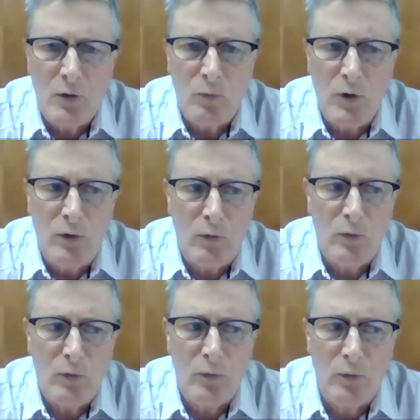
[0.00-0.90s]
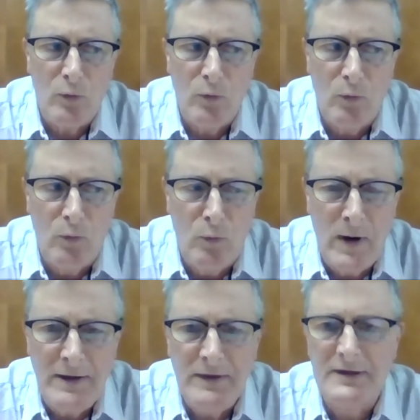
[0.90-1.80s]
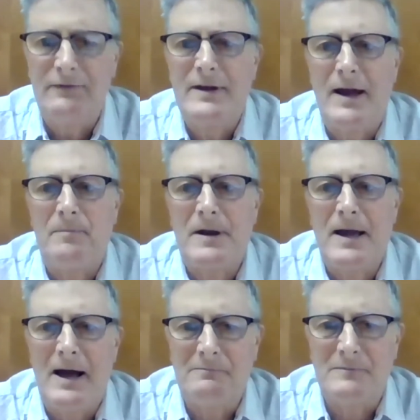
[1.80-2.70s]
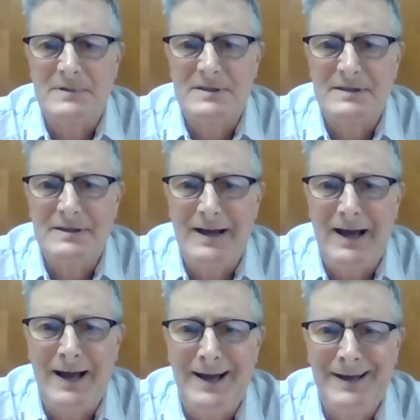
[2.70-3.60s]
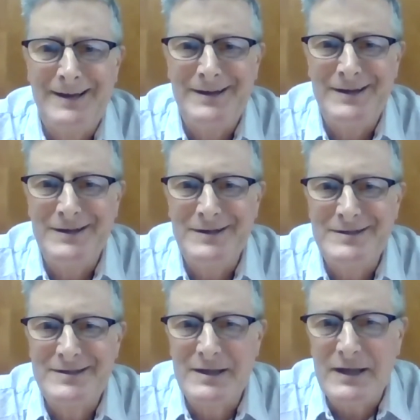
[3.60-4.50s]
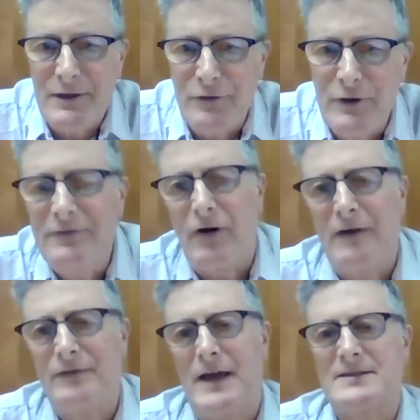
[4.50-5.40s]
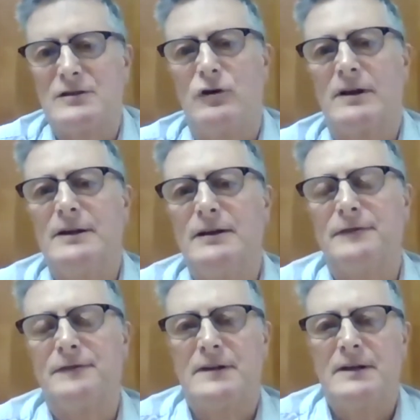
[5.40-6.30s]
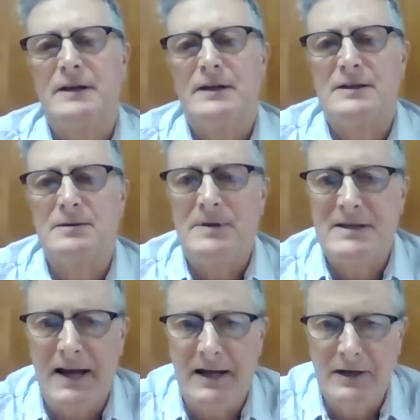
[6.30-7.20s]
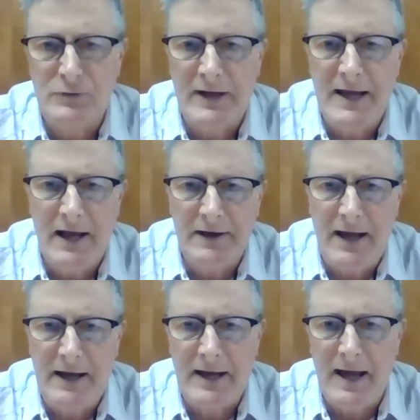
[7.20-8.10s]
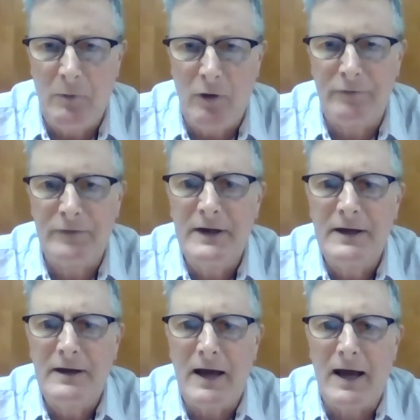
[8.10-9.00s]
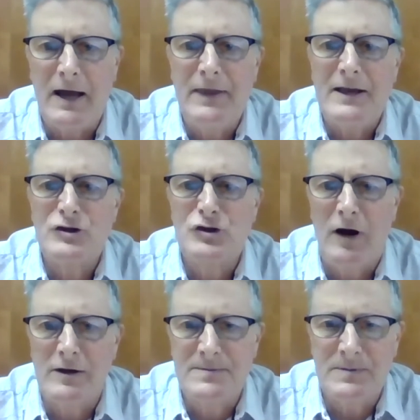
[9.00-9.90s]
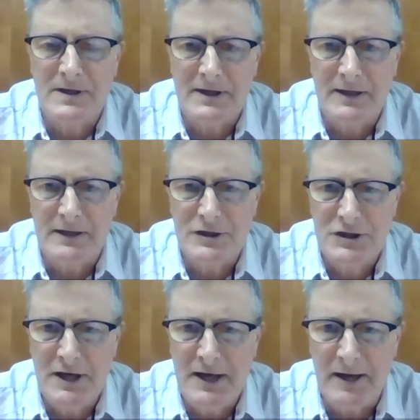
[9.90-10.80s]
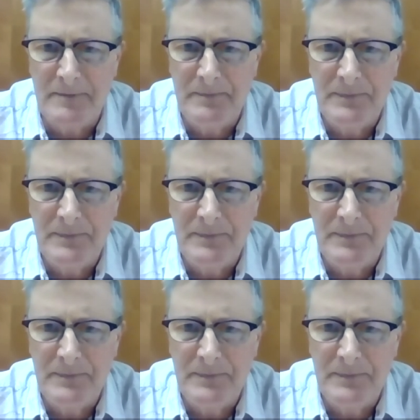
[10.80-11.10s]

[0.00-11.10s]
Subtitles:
Well, when the divvy up comes, is the $35,000 gift to be taken into account and come off that child's particular share?